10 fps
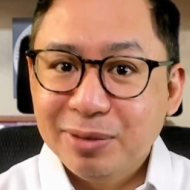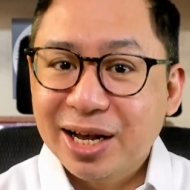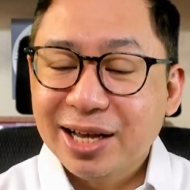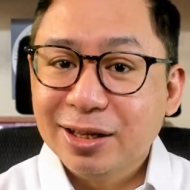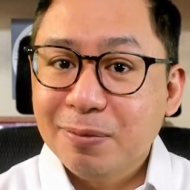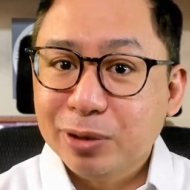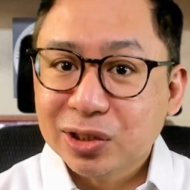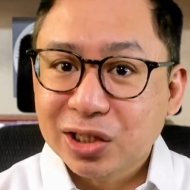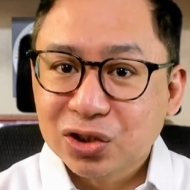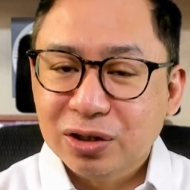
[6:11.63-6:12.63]
behind the
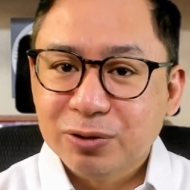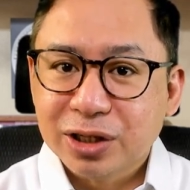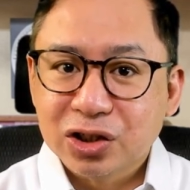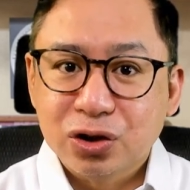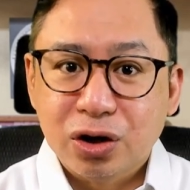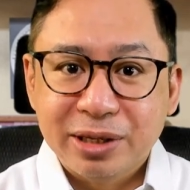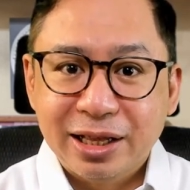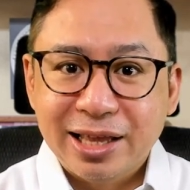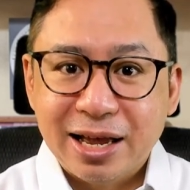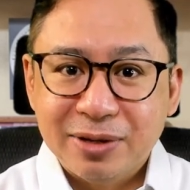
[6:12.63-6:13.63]
imposition of such
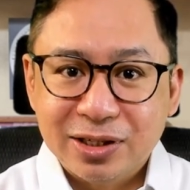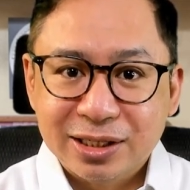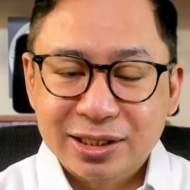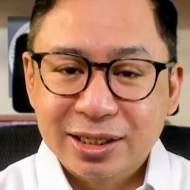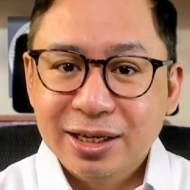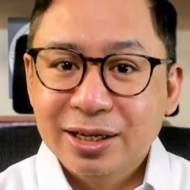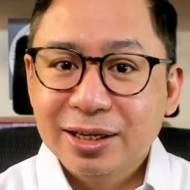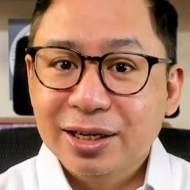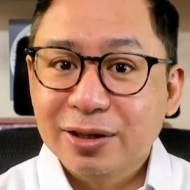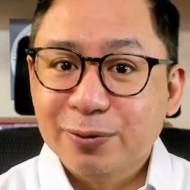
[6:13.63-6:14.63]
nominal damages
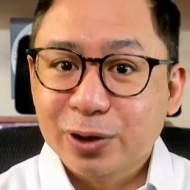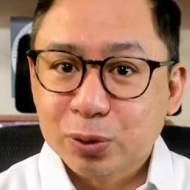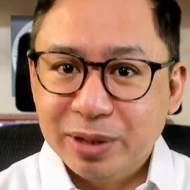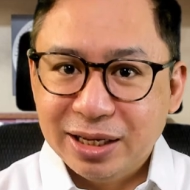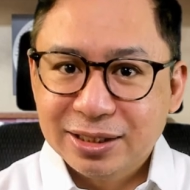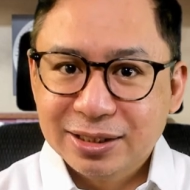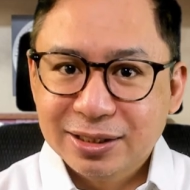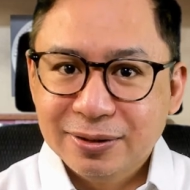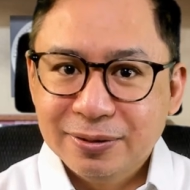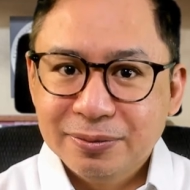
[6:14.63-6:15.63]
in the first
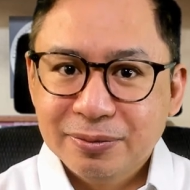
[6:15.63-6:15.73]
place.